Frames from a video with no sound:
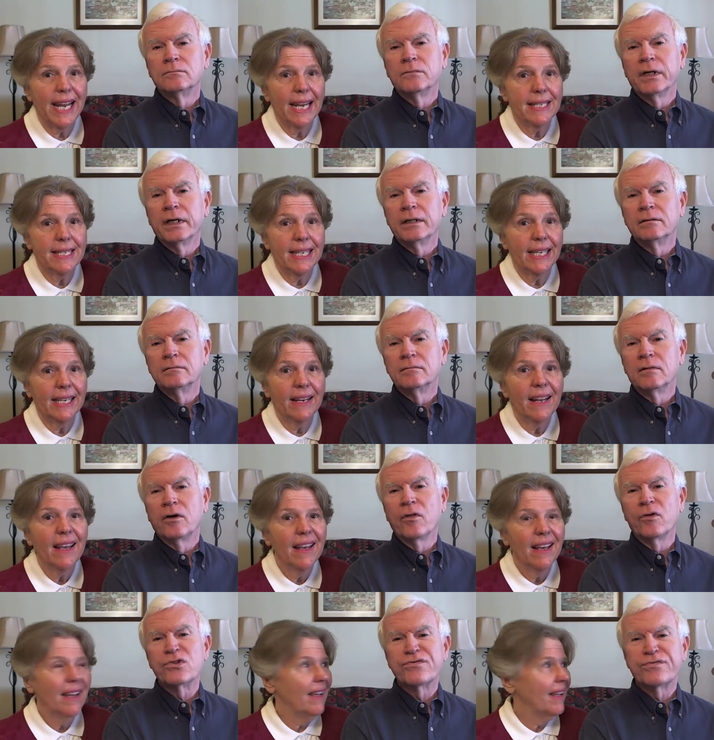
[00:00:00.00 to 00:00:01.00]
Speaker 1: eighteen. Right. All
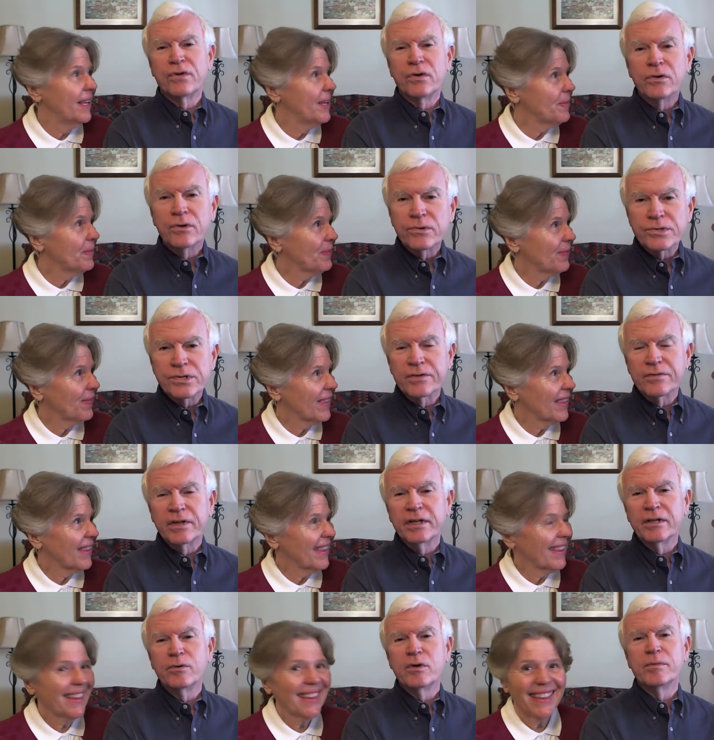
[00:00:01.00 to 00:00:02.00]
those photos and
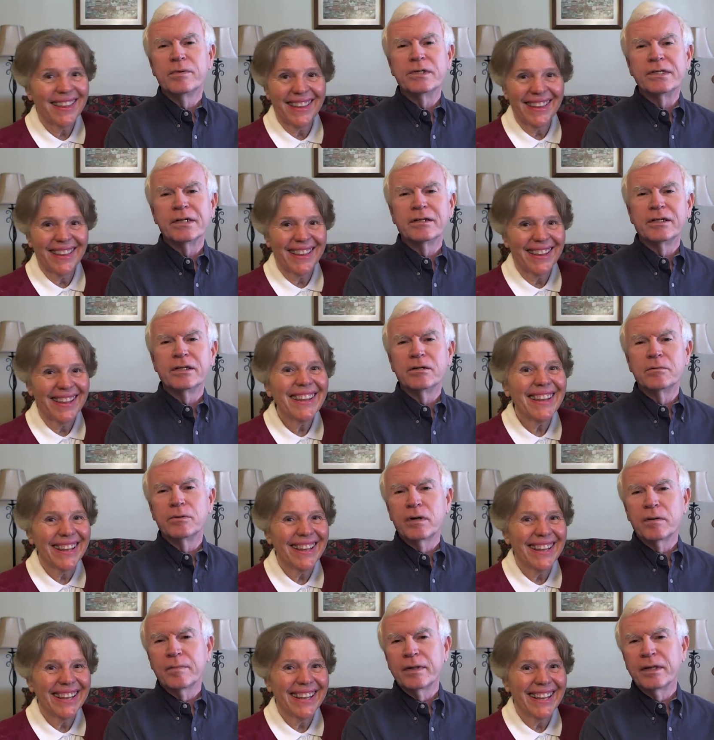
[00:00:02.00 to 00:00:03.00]
everything that we've been telling you to put
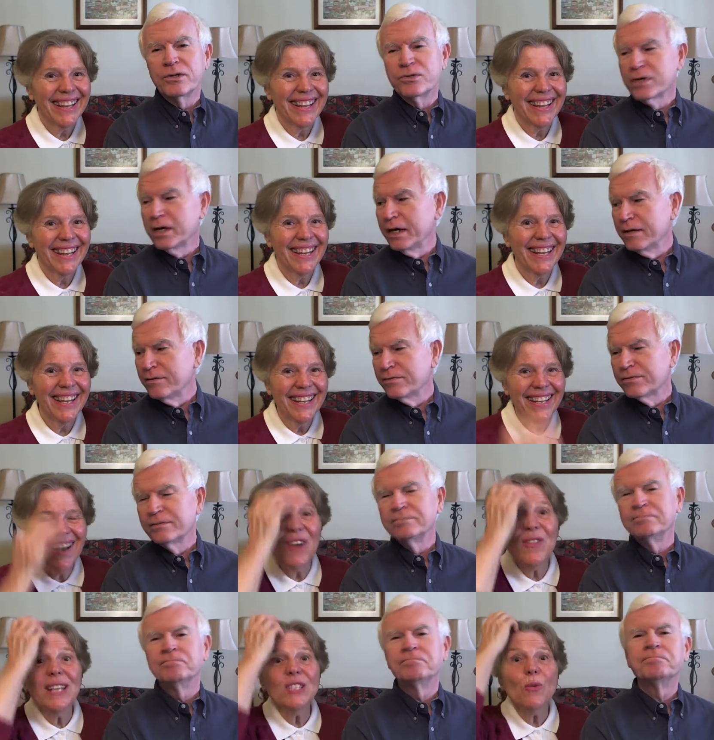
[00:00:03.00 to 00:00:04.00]
up on the drive.
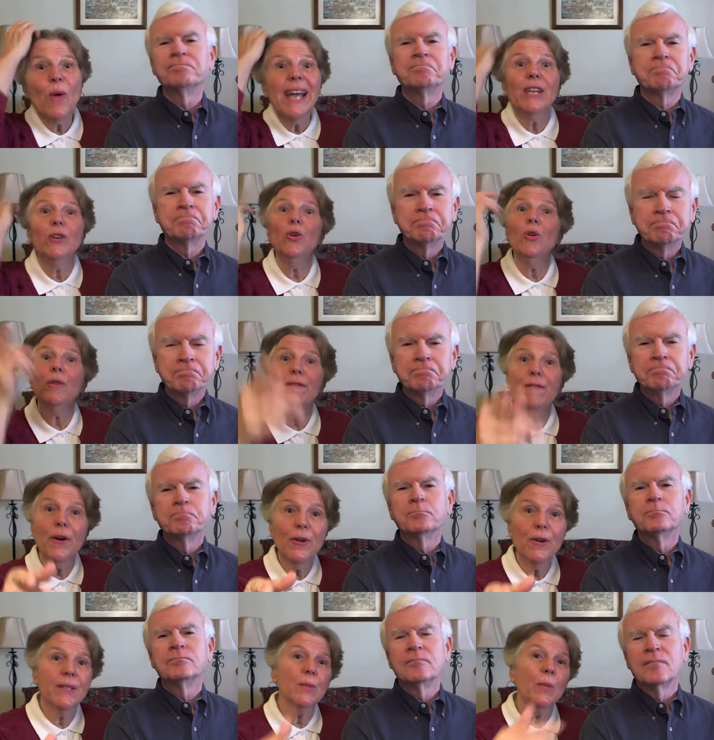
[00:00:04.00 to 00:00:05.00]
Speaker 2: Oh, that's right. Google
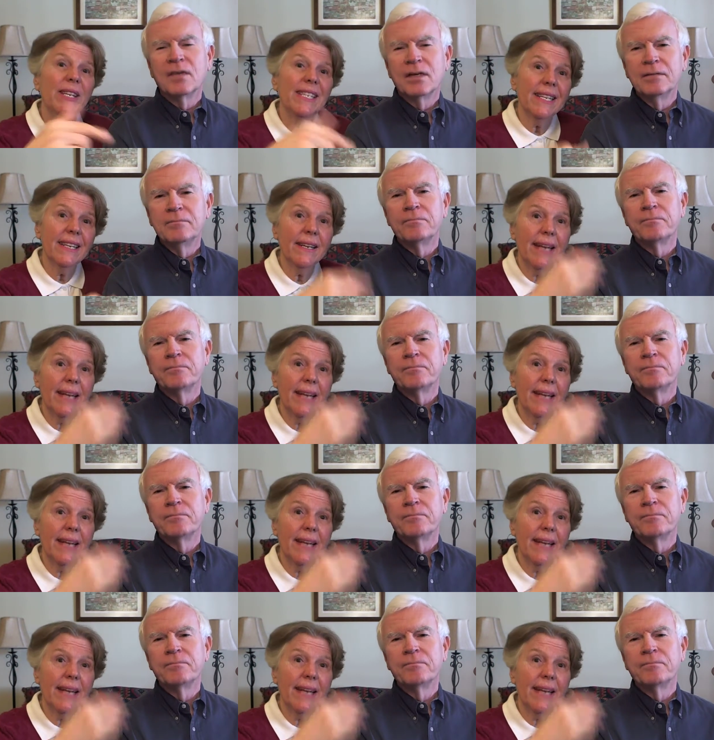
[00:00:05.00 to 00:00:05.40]
Photos.
Speaker 1: We yeah. did an